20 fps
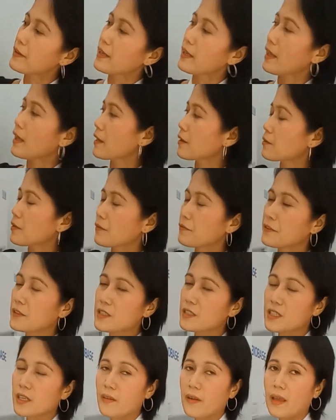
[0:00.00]
in here
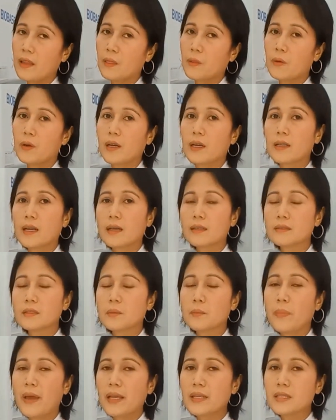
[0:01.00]
refrigerator,
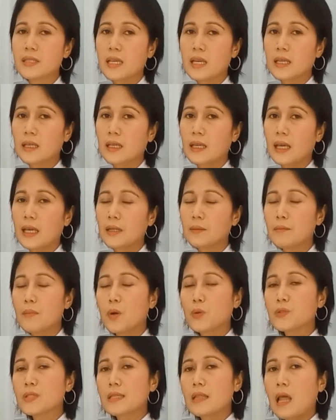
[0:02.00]
another basic in
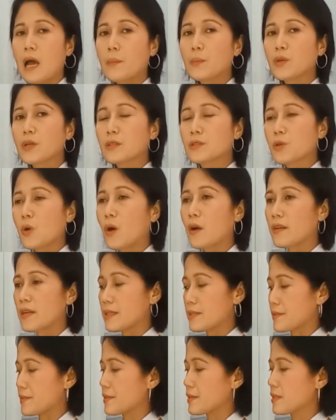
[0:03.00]
most
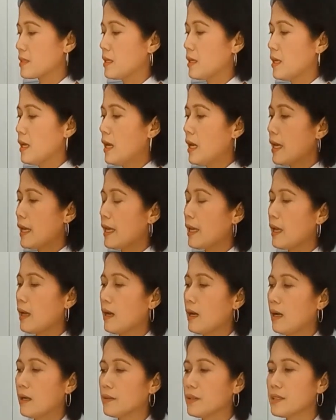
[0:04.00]
laboratories.
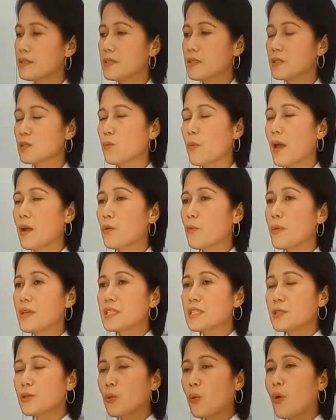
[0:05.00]
This is where we
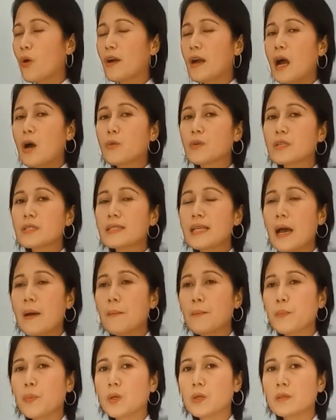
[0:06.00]
store our
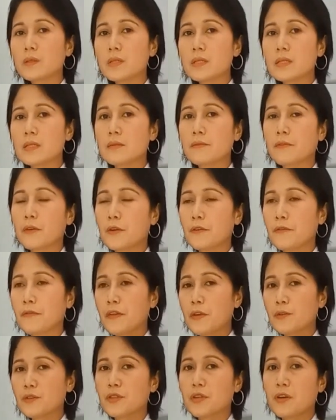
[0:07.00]
samples for
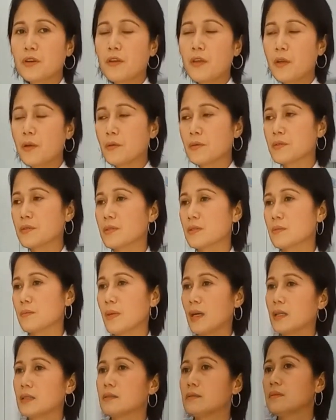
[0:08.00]
future use.
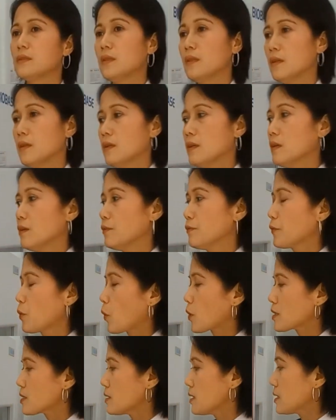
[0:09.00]
But, of
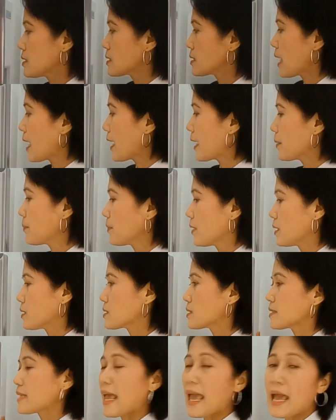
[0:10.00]
course, this time,
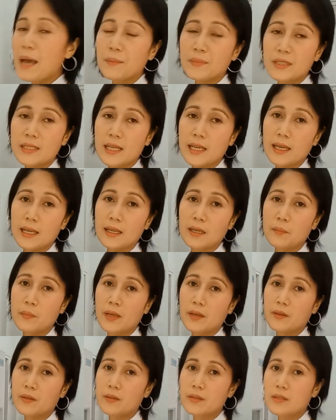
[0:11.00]
it's empty
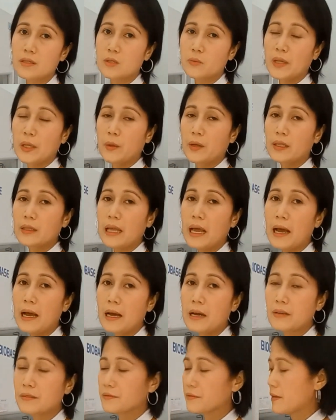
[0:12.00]
because we do not
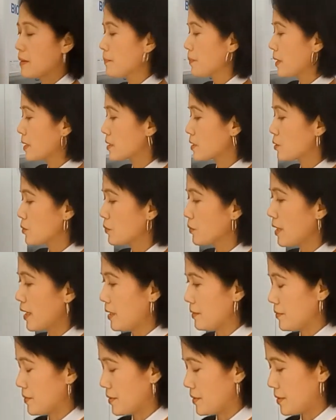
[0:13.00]
have
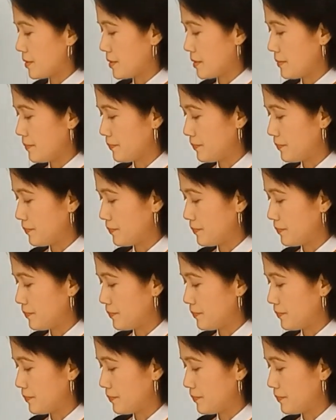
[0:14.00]
students.